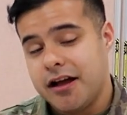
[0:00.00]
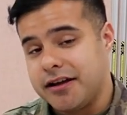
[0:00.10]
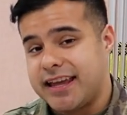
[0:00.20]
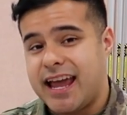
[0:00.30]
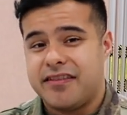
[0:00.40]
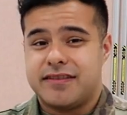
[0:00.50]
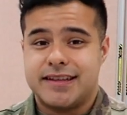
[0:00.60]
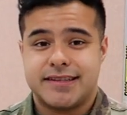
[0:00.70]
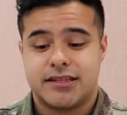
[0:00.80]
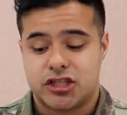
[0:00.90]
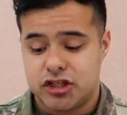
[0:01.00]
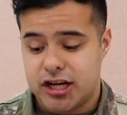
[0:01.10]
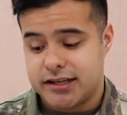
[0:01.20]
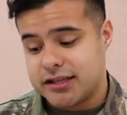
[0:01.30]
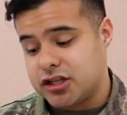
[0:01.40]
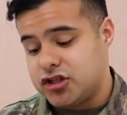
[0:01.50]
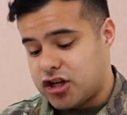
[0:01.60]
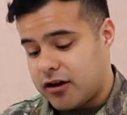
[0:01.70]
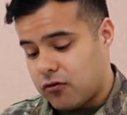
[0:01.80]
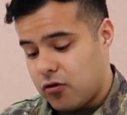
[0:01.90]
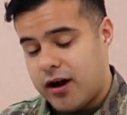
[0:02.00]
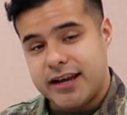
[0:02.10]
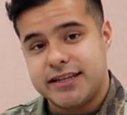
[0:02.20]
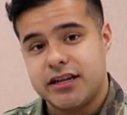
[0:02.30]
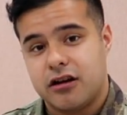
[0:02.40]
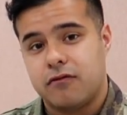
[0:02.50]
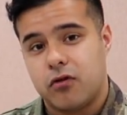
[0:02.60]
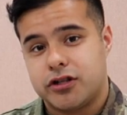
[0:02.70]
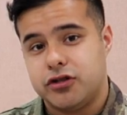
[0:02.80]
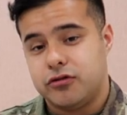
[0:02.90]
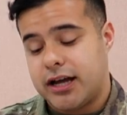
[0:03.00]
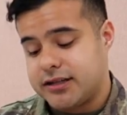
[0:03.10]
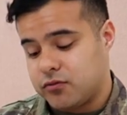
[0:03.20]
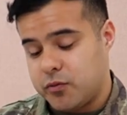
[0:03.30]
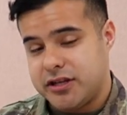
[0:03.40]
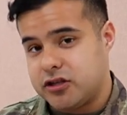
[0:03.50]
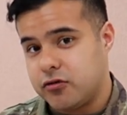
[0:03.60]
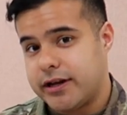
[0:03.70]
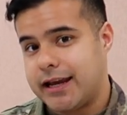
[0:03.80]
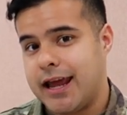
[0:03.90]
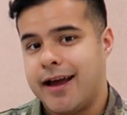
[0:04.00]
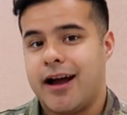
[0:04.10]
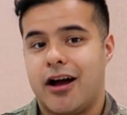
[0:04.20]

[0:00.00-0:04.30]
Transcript: Again, this is just a general idea of what you guys will be doing.